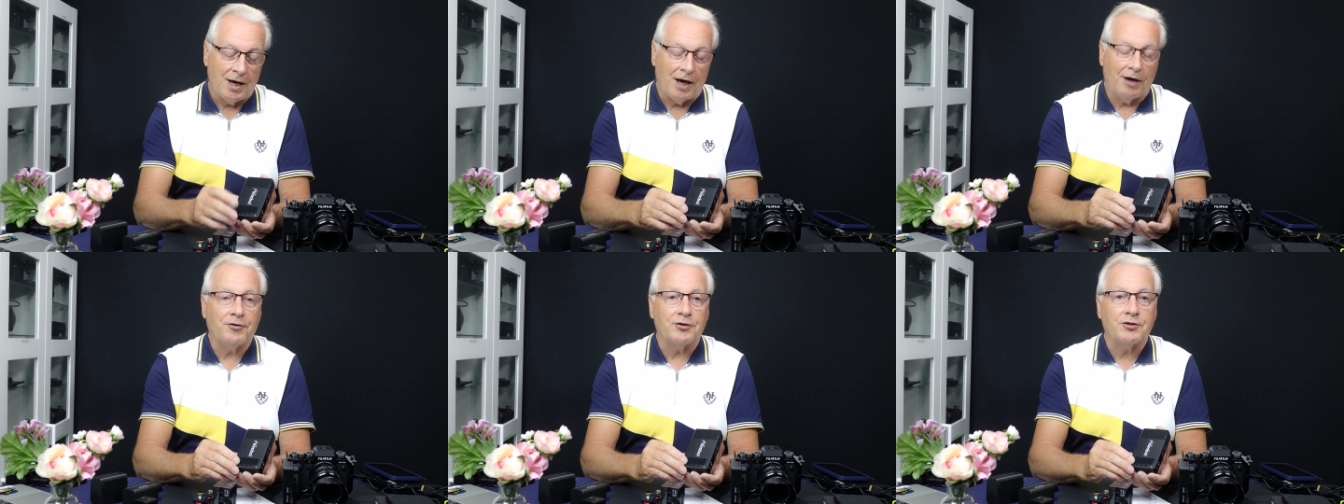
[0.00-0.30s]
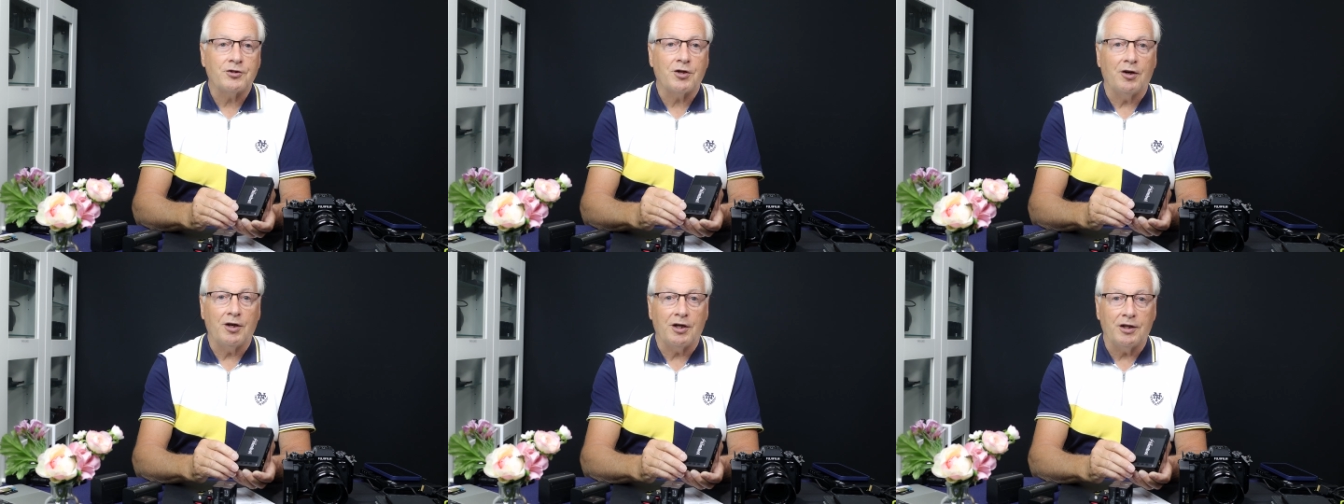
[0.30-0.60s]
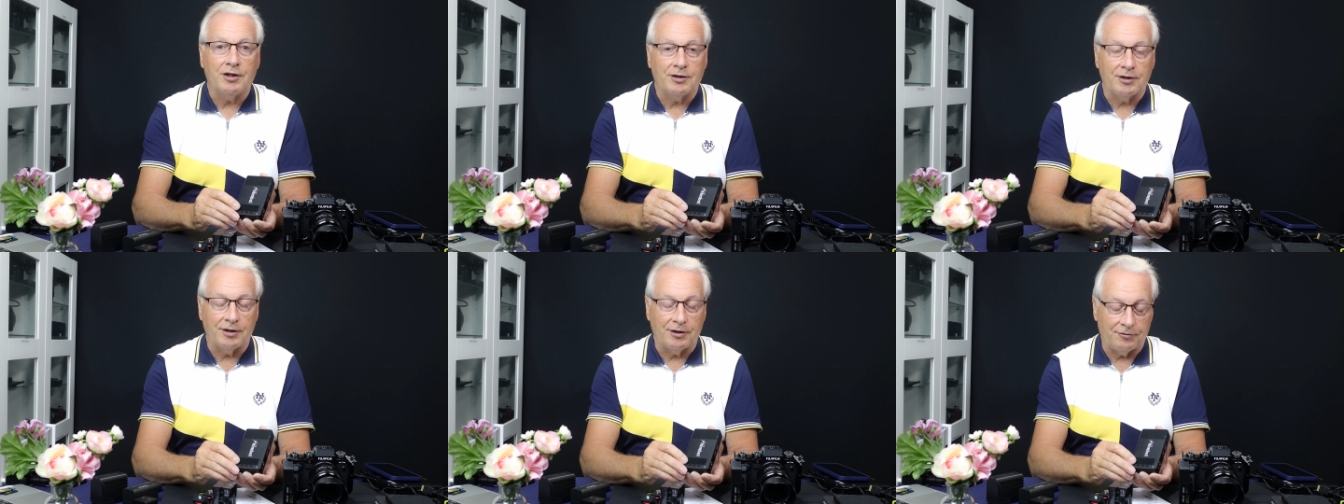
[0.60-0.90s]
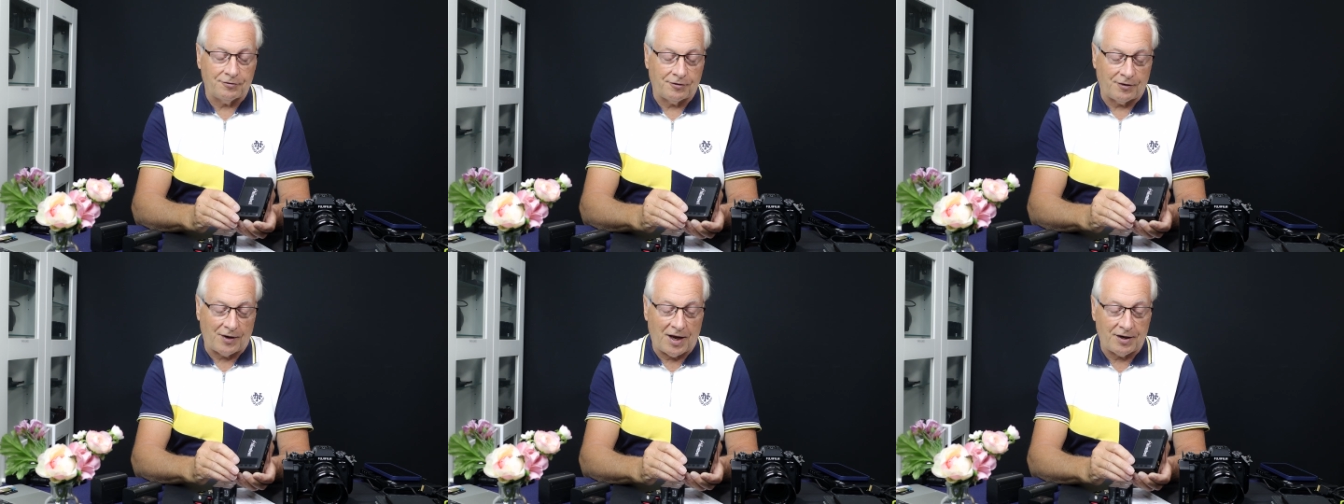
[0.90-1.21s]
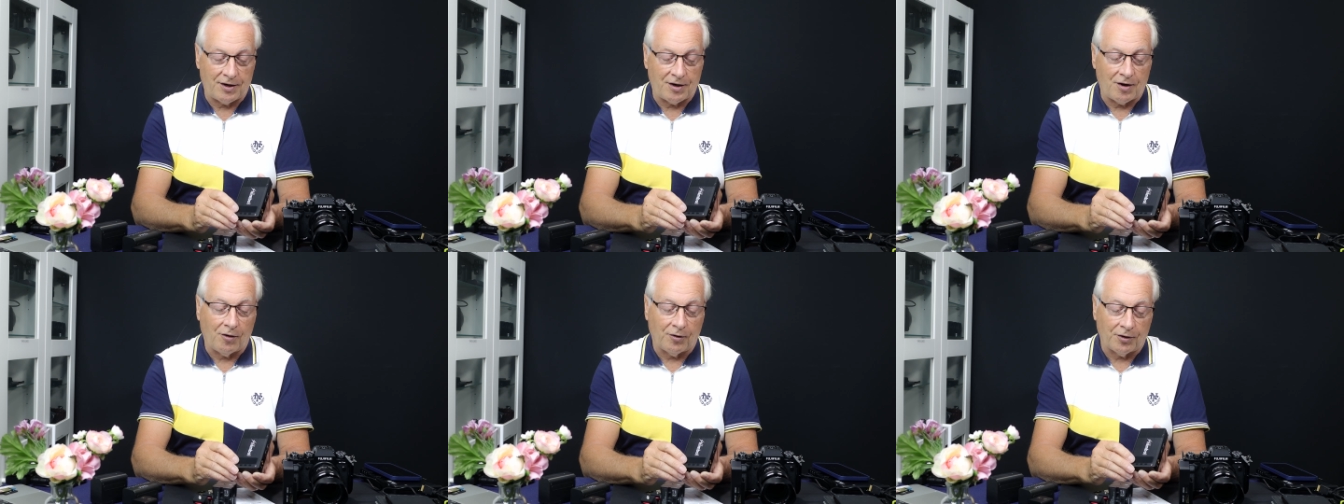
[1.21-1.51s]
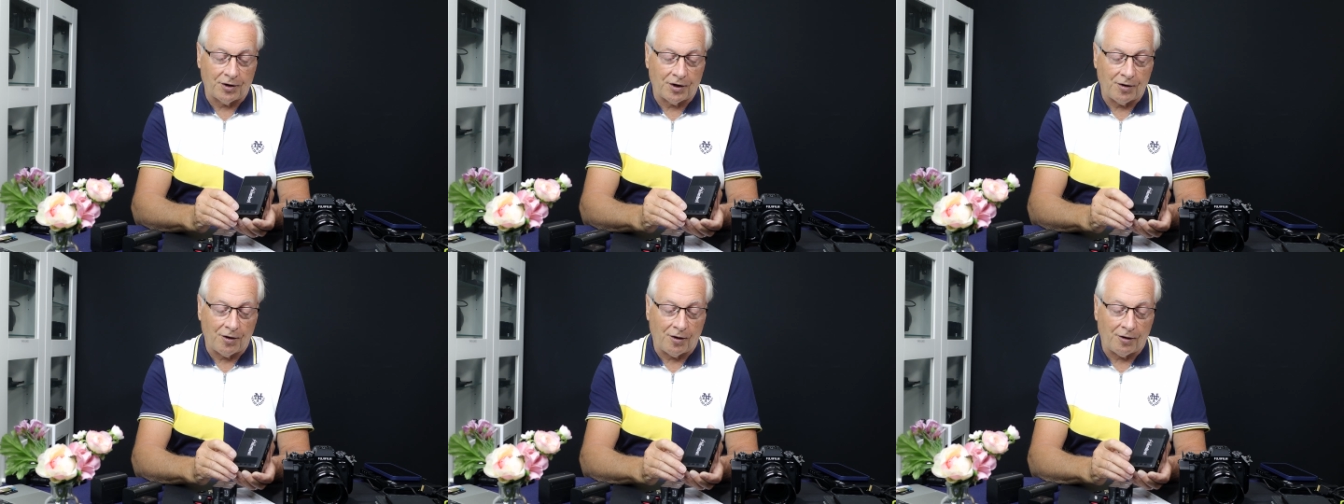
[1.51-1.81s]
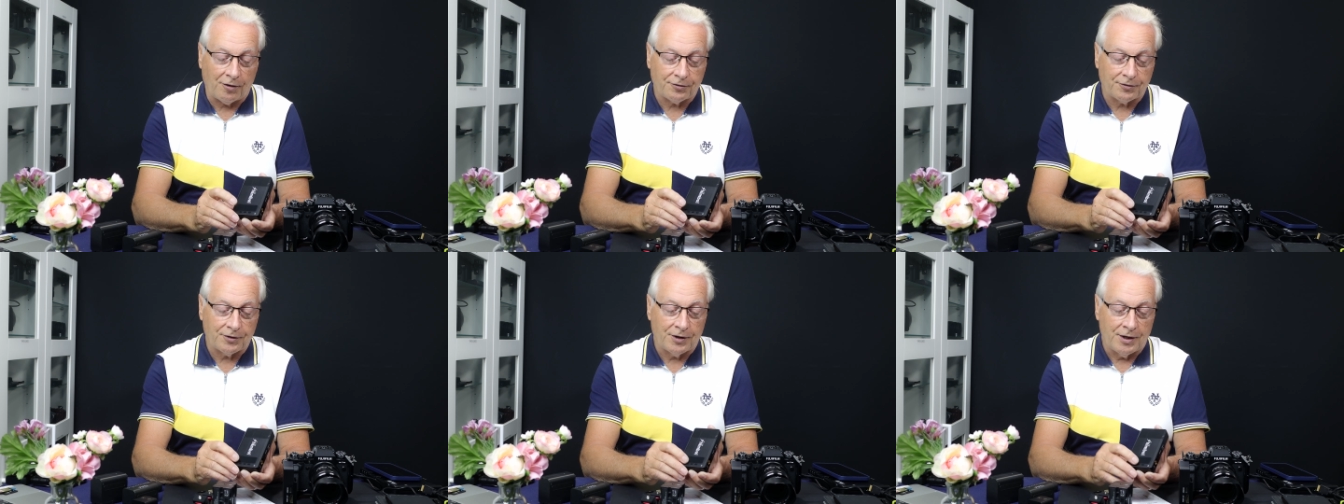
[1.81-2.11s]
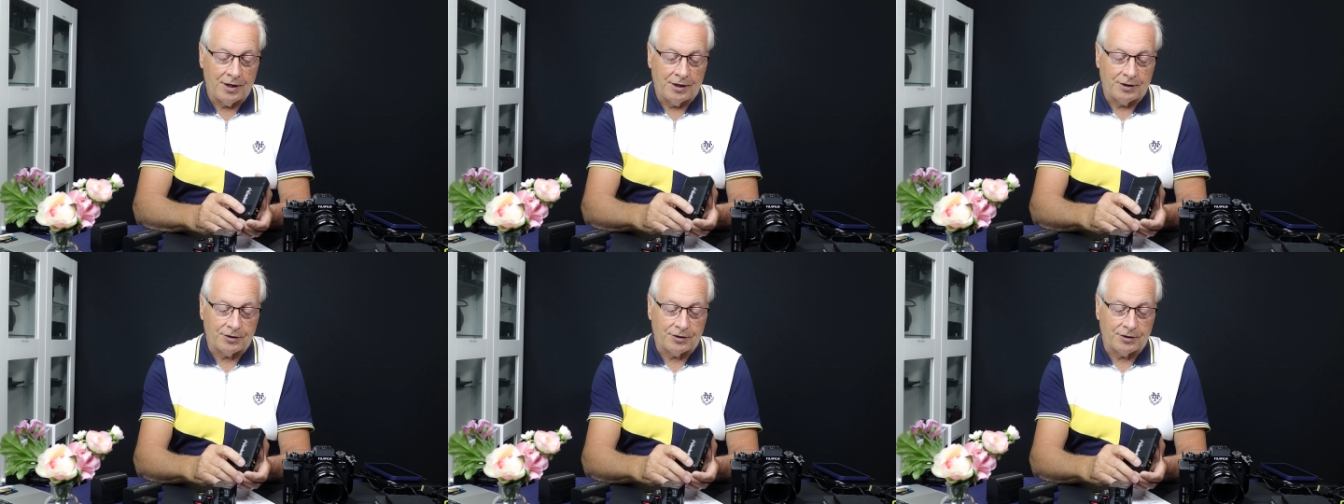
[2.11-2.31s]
and for turning the flan on and off.